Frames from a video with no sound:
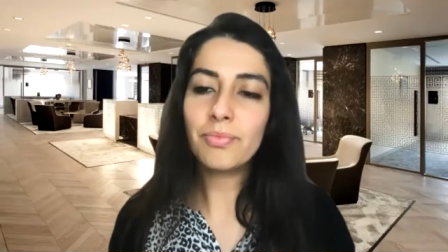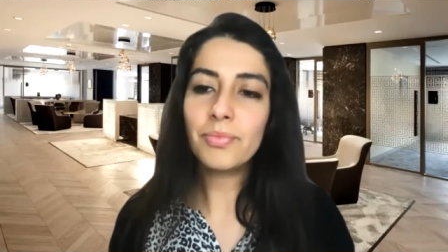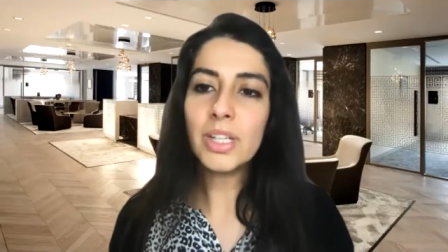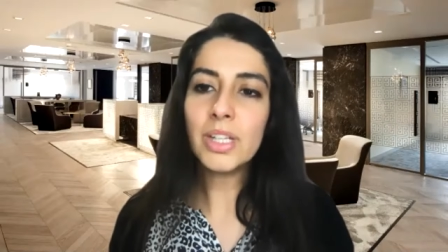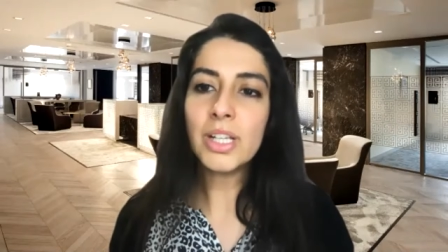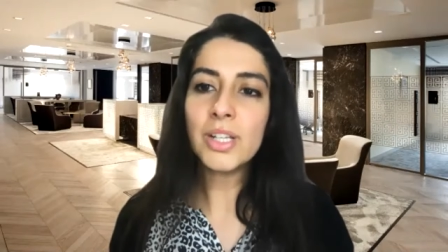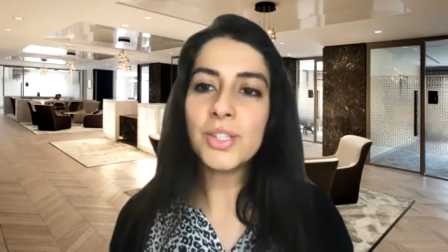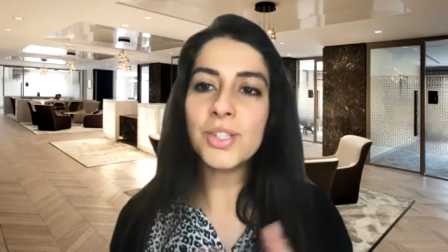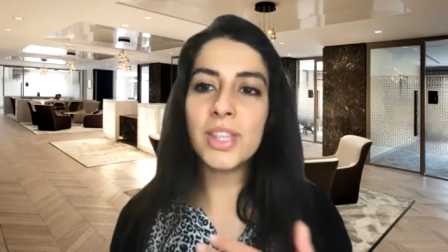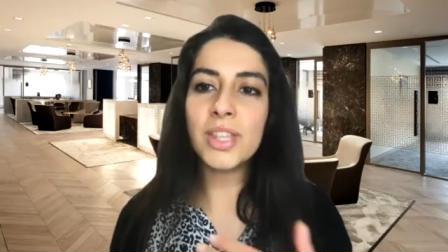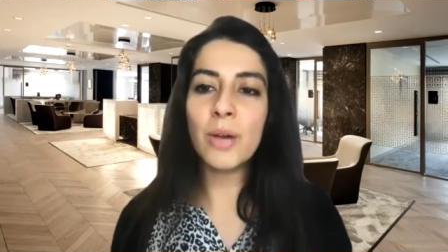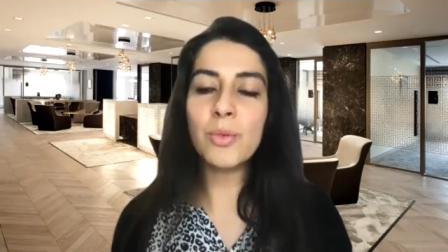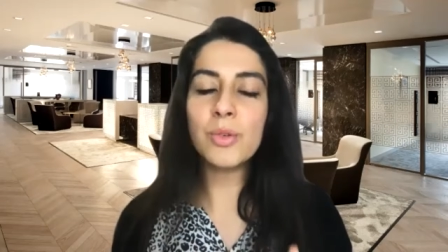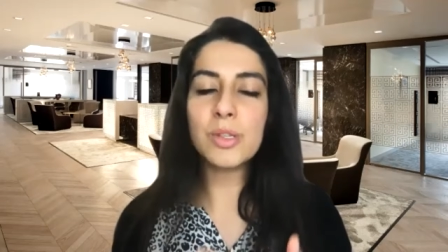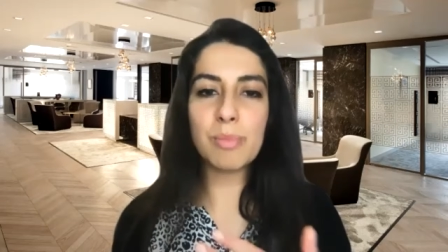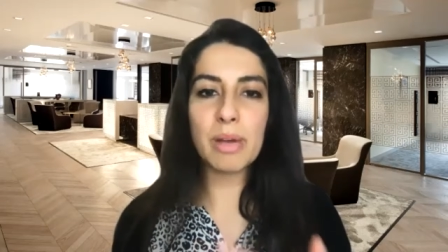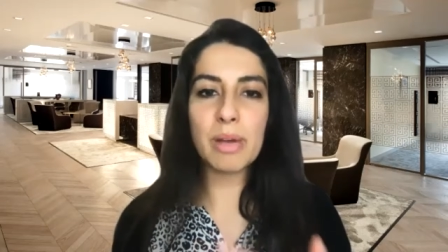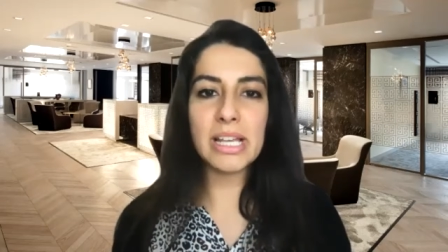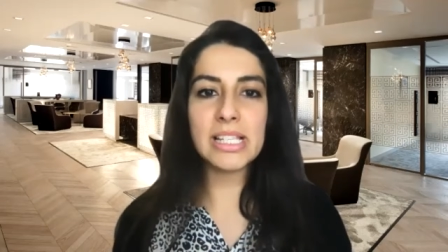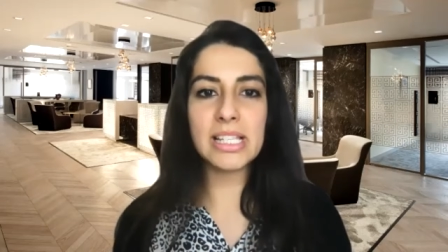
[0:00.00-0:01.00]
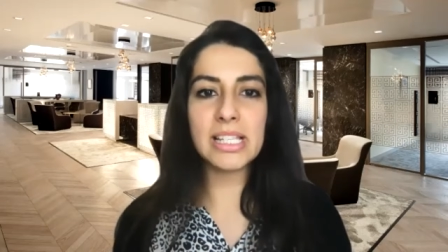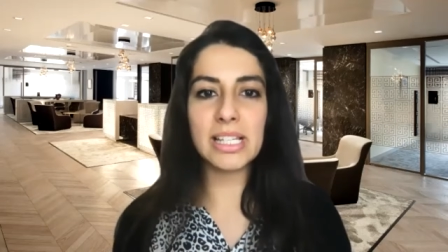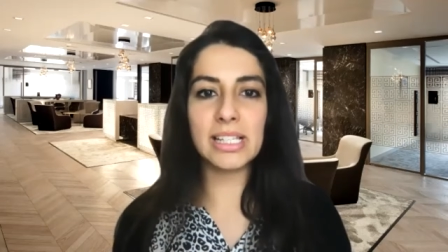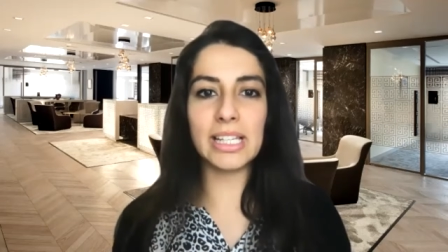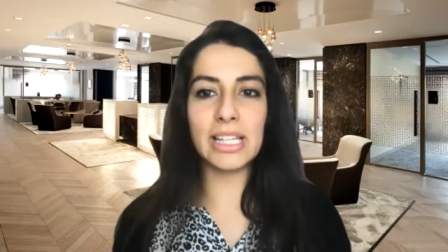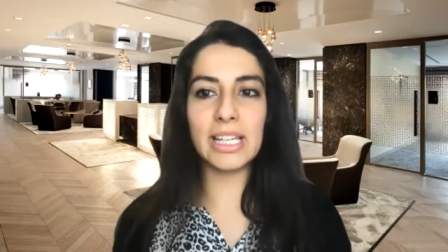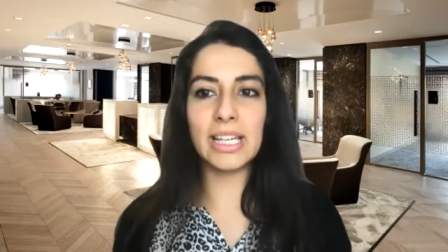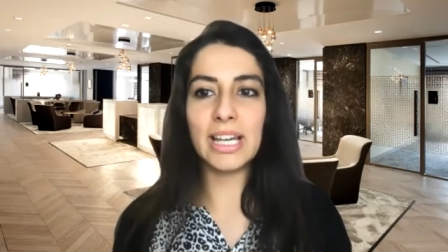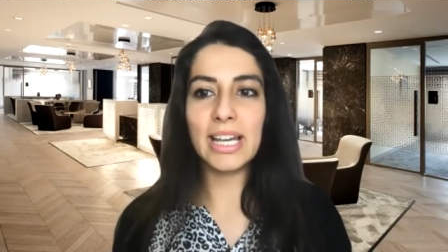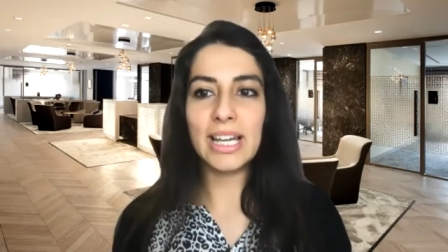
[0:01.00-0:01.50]
So that was
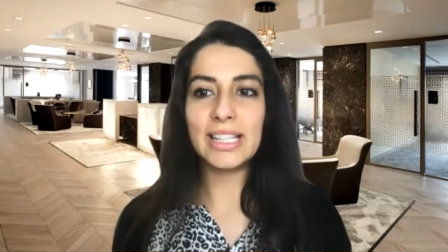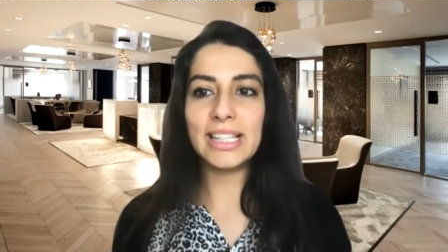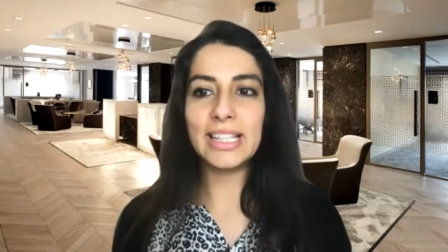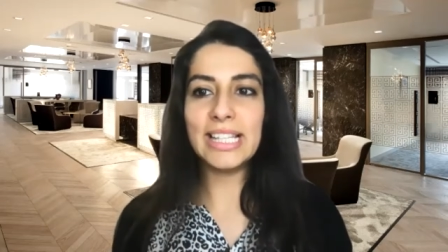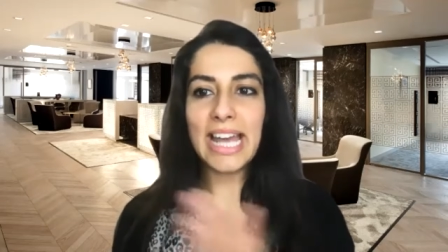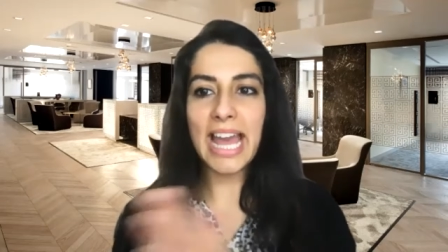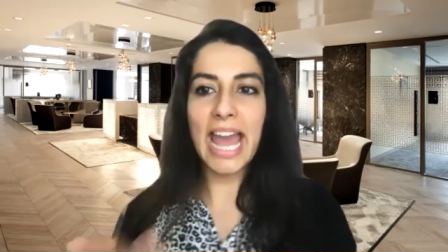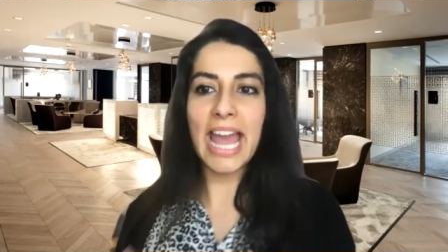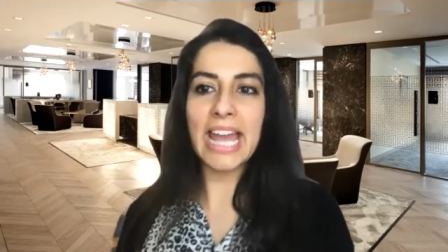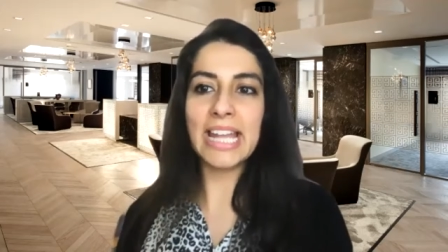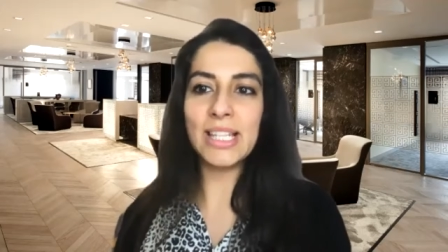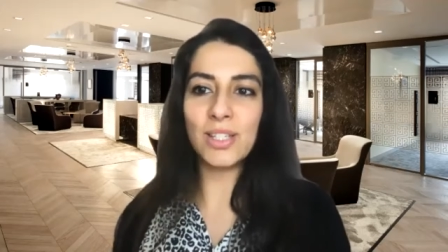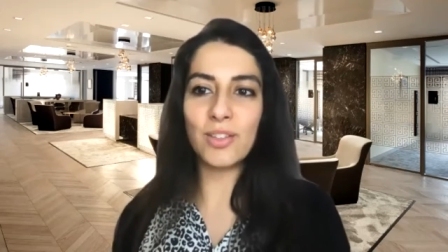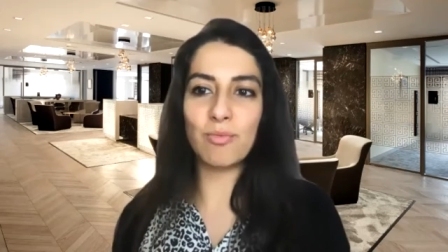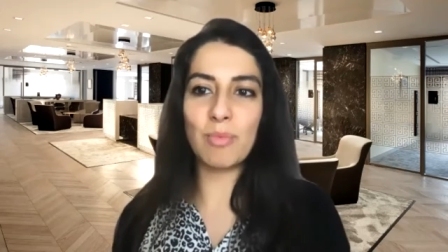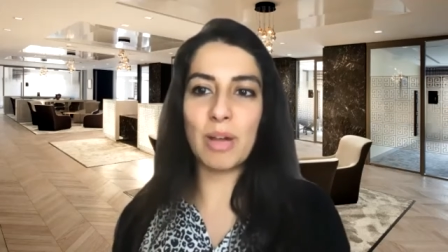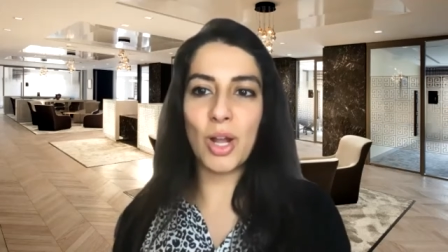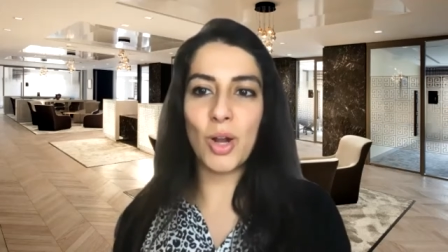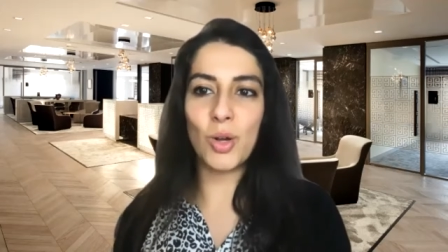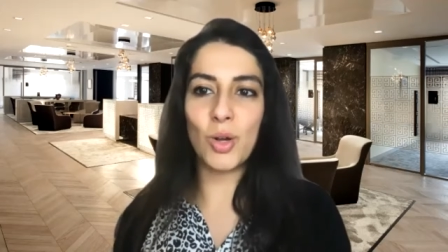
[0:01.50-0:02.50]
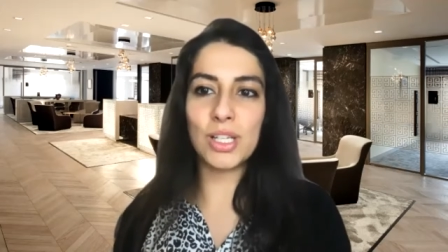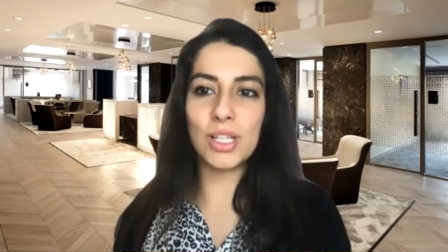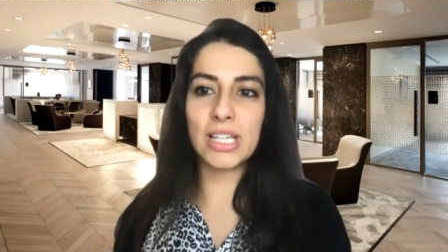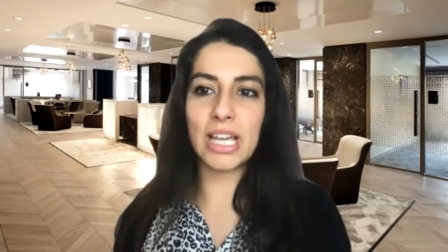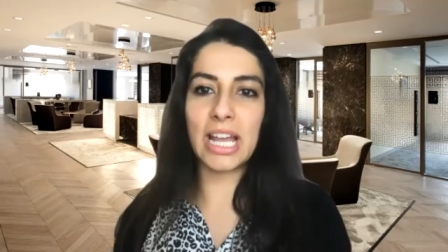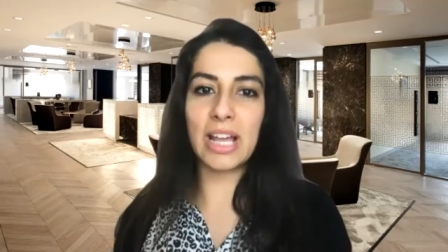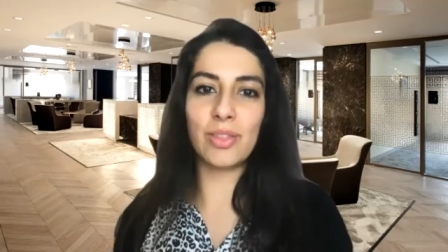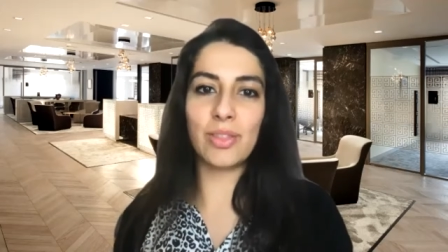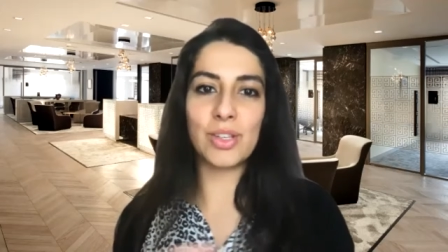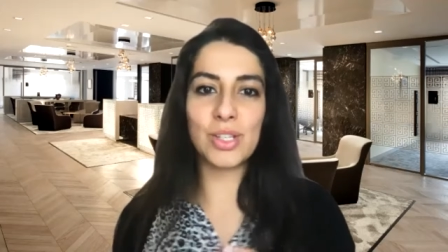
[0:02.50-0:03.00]
basically the end of my
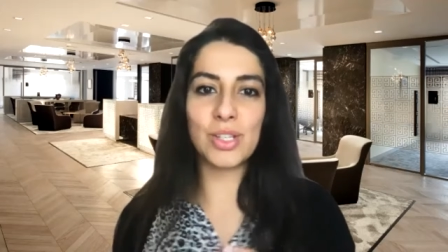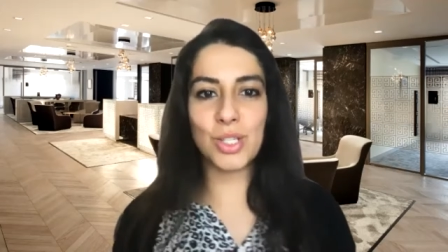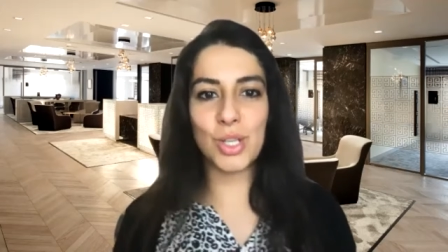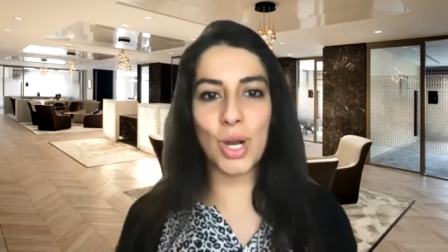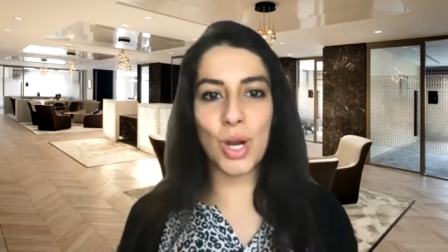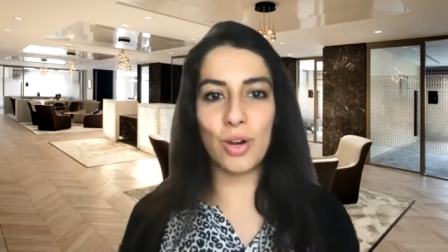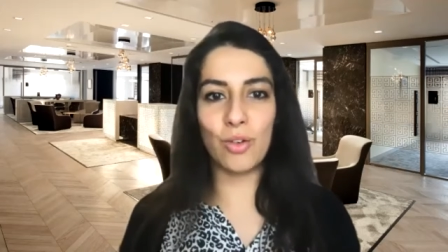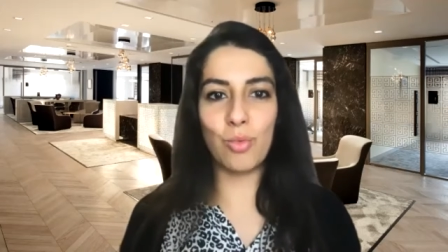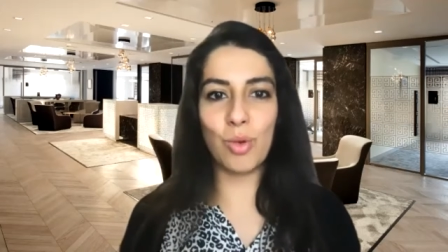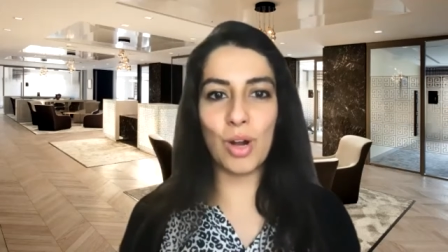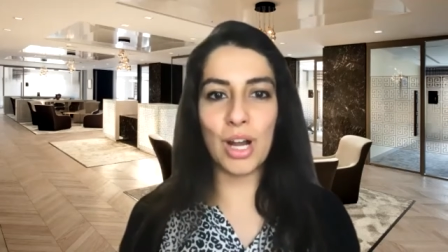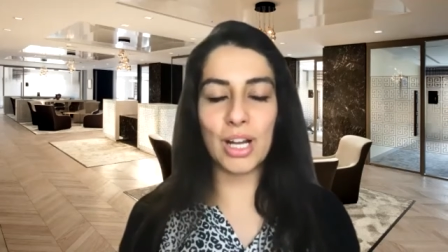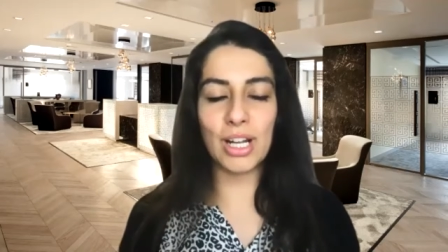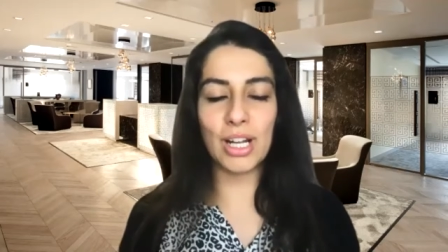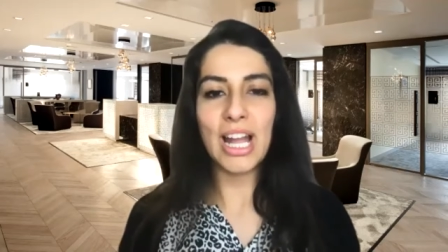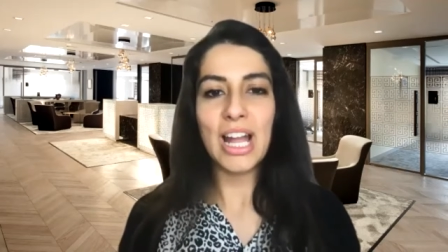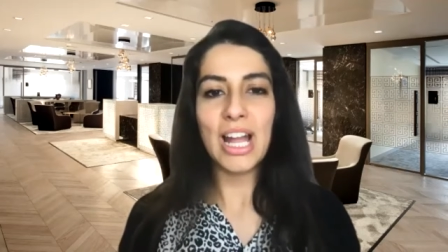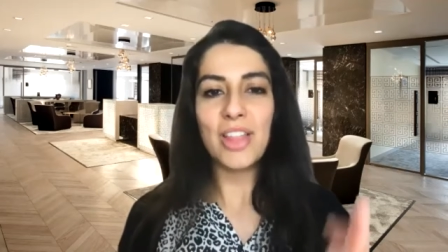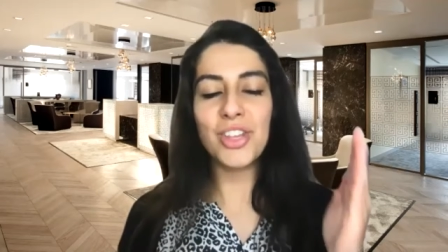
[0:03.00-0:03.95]
holiday and the start of work.